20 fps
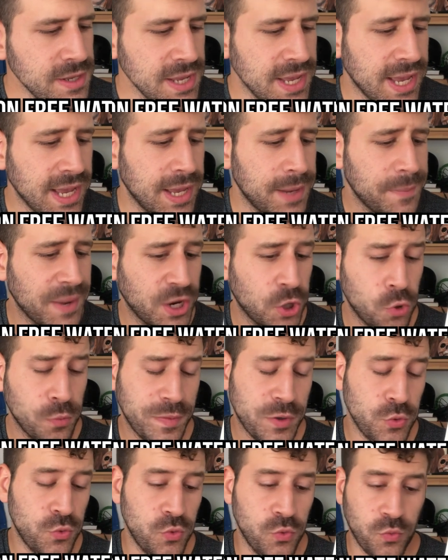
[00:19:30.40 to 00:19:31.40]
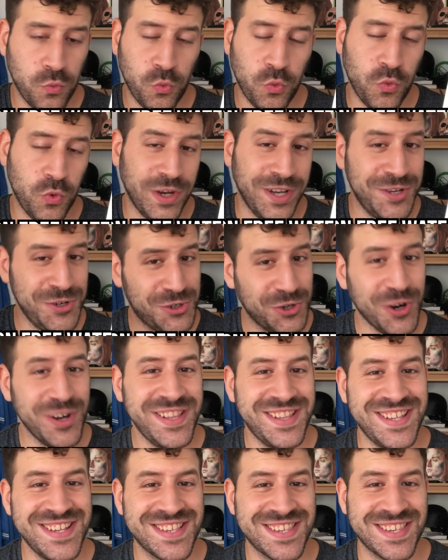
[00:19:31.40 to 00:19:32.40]
Um, I hope you
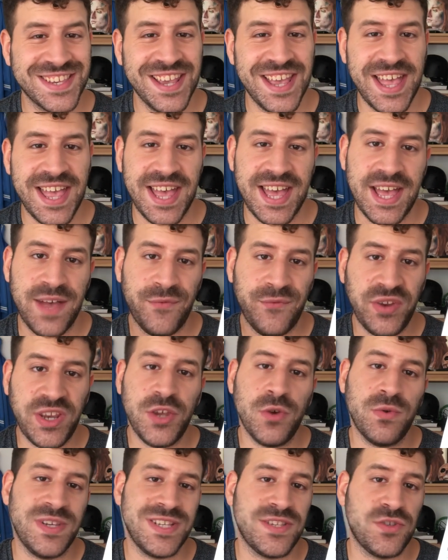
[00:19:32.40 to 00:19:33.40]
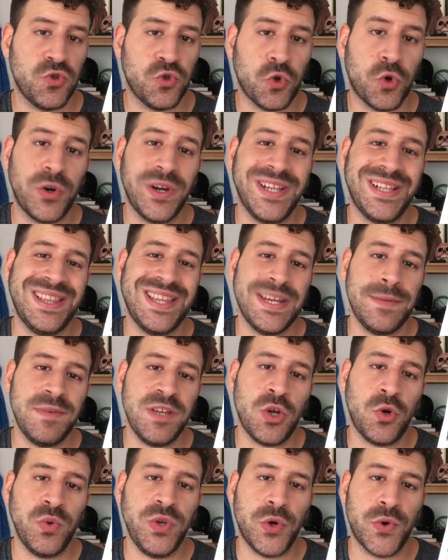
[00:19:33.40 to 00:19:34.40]
enjoyed this uh, video, this tutorial. Let me
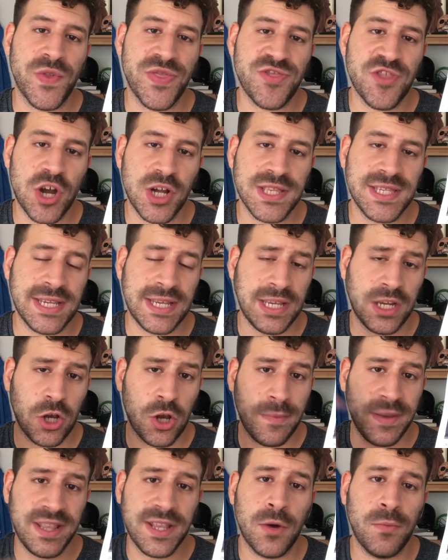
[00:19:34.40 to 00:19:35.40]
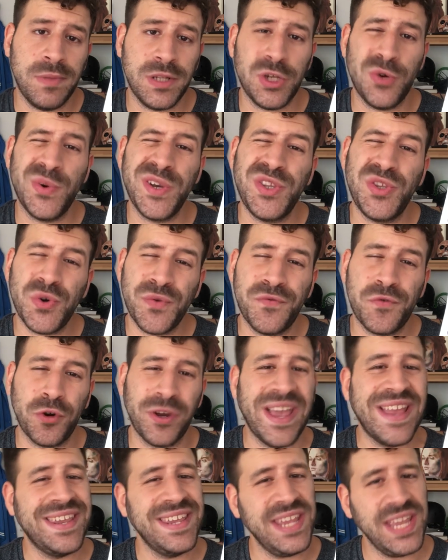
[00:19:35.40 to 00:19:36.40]
know your thoughts in the comment down below. And don't
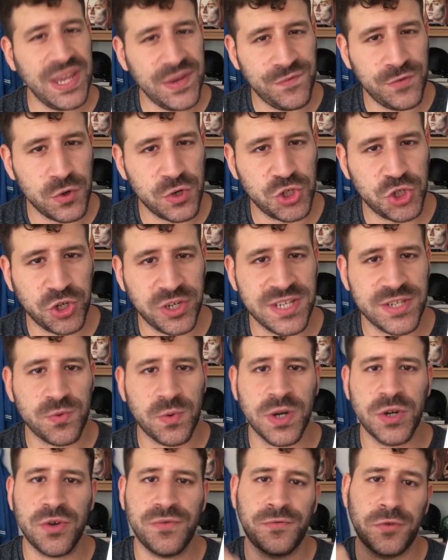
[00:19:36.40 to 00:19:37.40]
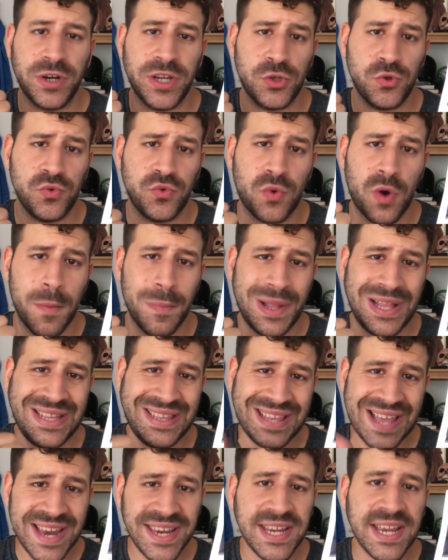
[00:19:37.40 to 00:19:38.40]
forget, if you enjoyed this one, don't forget to drop a
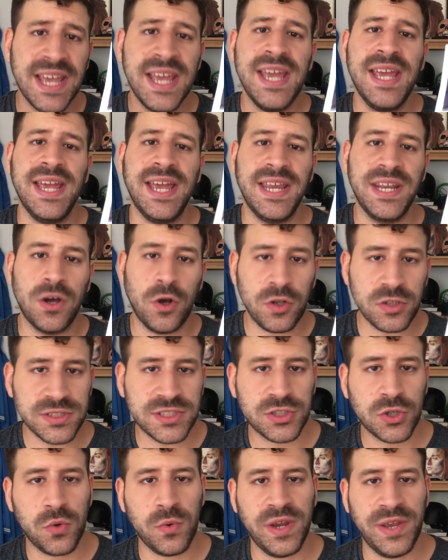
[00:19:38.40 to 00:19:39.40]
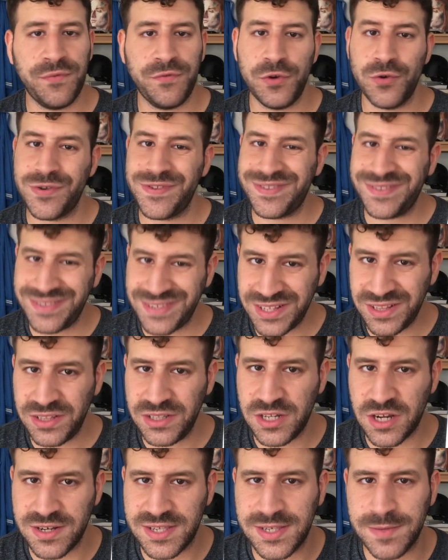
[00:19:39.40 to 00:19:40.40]
like. And also, if you're still
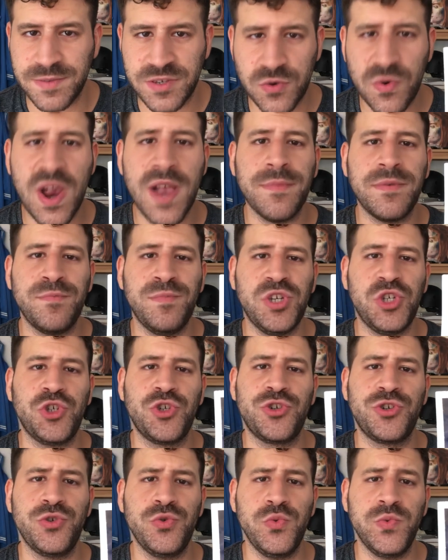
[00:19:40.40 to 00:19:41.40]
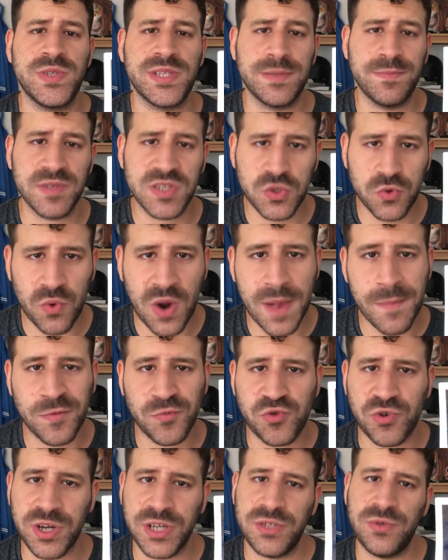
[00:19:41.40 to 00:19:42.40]
not subscribed, be sure to subscribe.
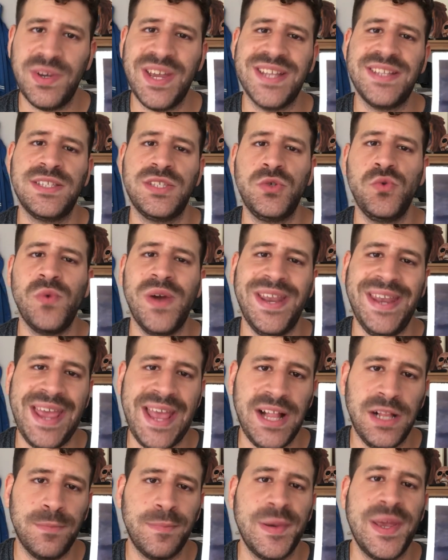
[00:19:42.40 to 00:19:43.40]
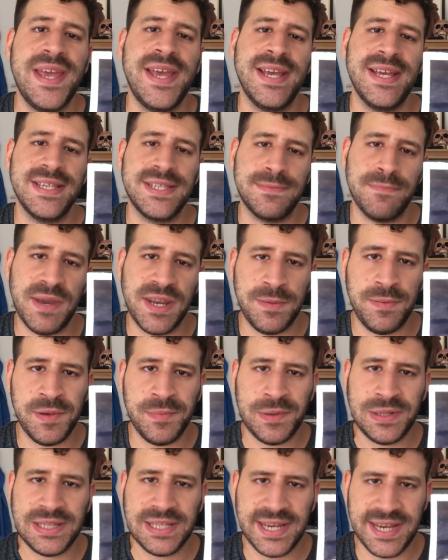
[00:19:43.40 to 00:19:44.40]
I'm trying to get to and help as many
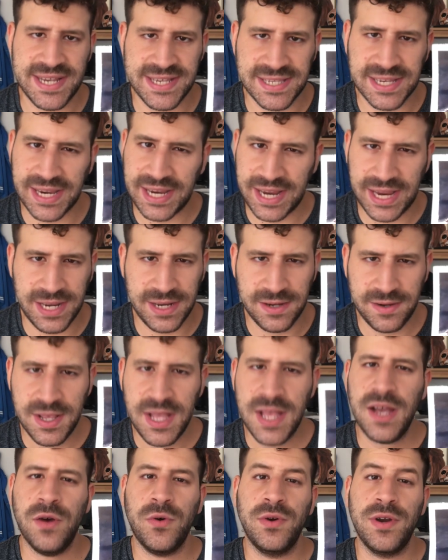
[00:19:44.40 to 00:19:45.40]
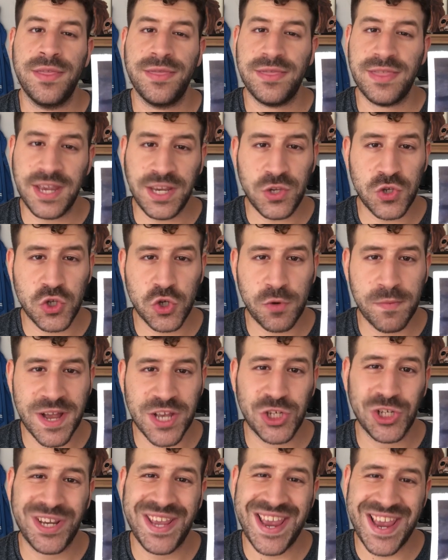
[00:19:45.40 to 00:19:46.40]
people as I can. I want to thank you so
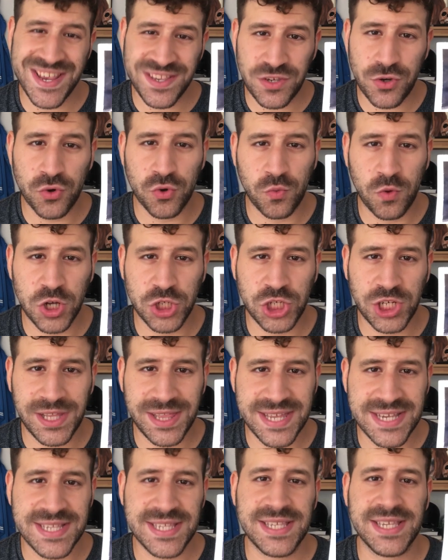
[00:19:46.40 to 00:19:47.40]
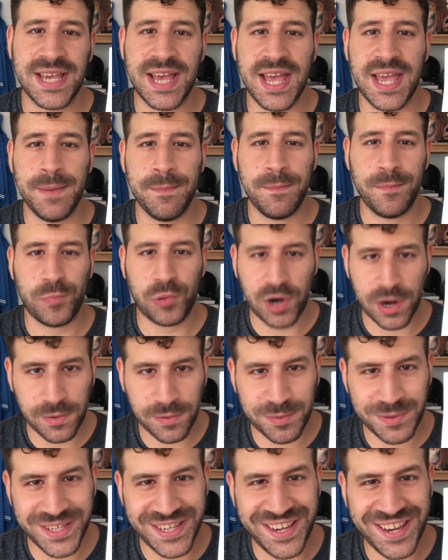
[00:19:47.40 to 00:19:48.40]
much. And as you're watching this, I'm
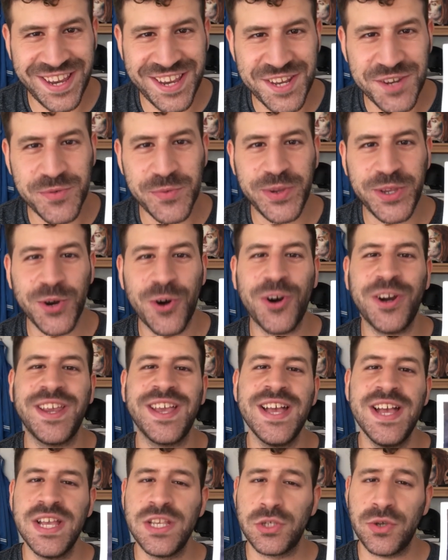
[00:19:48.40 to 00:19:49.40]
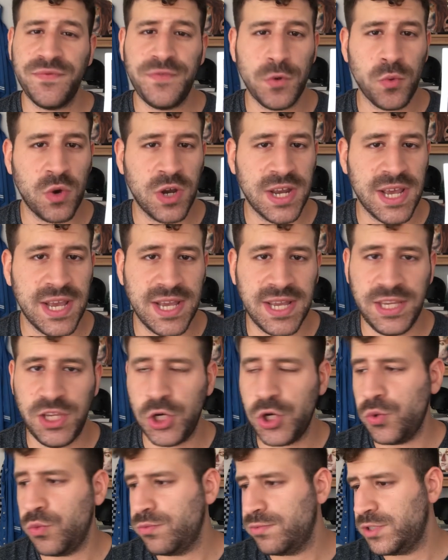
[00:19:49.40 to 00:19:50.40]
probably in New York. So if you want to, you
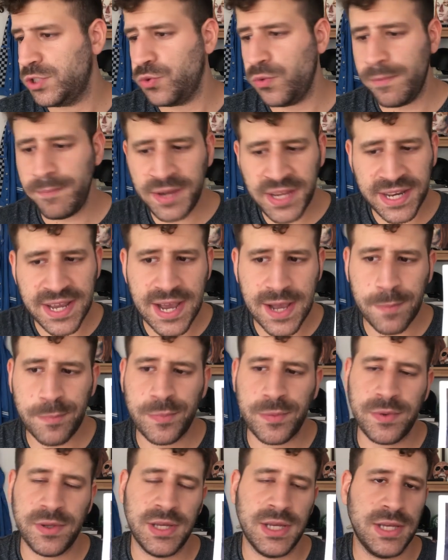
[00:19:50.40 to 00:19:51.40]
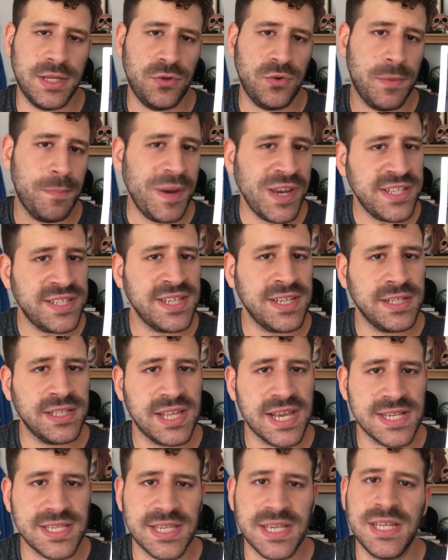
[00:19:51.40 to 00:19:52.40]
know, do a meetup, uh, do a painting
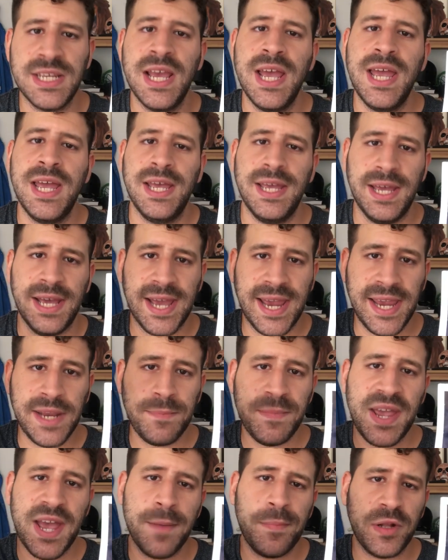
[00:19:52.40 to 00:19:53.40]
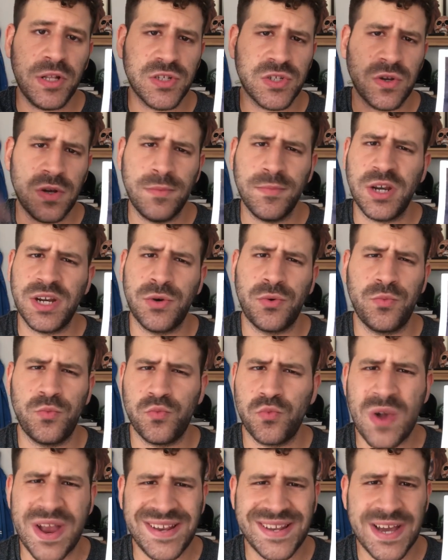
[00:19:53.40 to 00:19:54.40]
lesson, uh, hit me up. Also, I'm going to
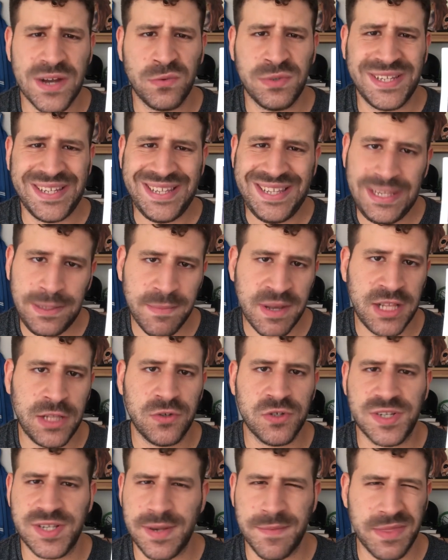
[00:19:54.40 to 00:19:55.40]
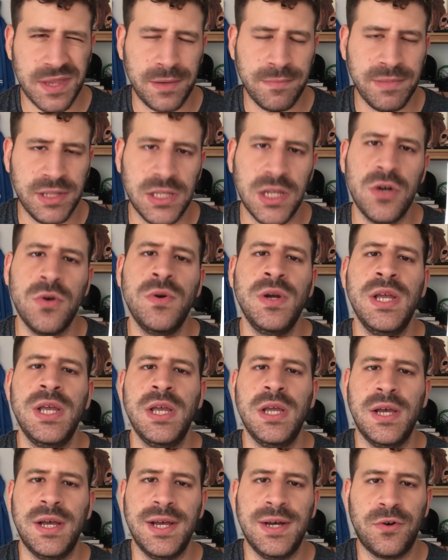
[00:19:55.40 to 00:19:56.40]
write down the email or something below,
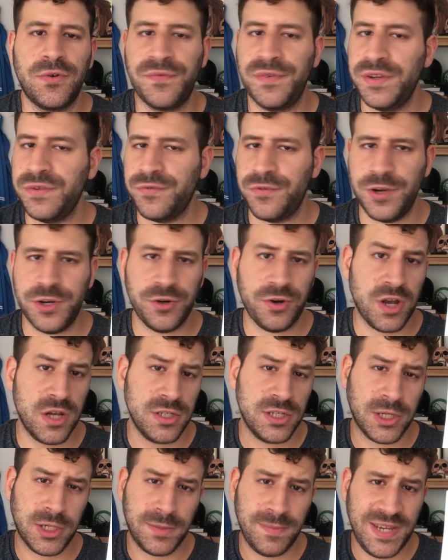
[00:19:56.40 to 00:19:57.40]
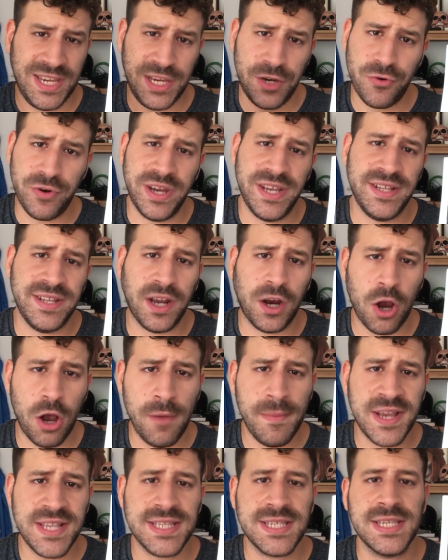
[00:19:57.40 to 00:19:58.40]
uh, or feel free to contact me here in the
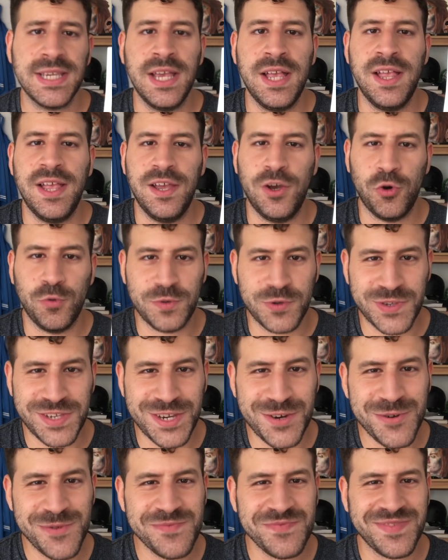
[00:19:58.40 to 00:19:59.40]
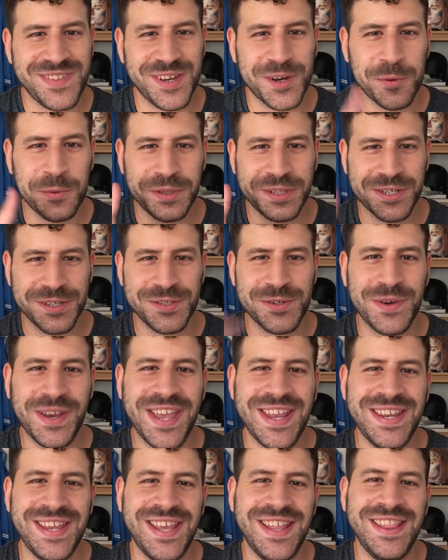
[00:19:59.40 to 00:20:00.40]
comments. Hope to see you, and I will talk to you
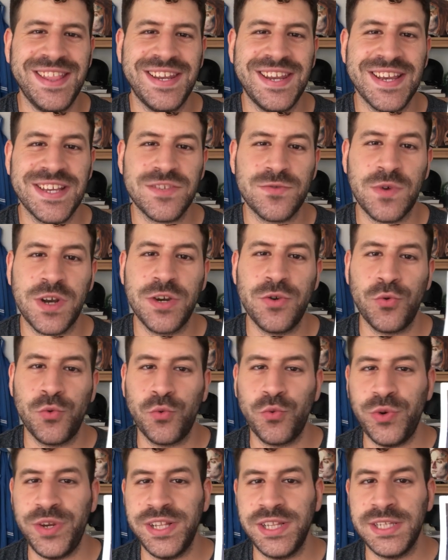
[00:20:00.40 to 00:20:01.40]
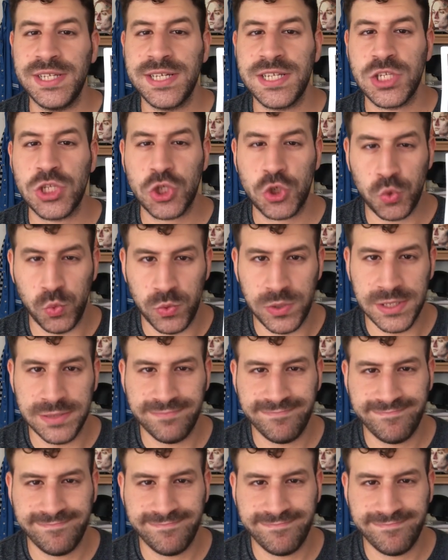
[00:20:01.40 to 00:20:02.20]
again in the next one real soon.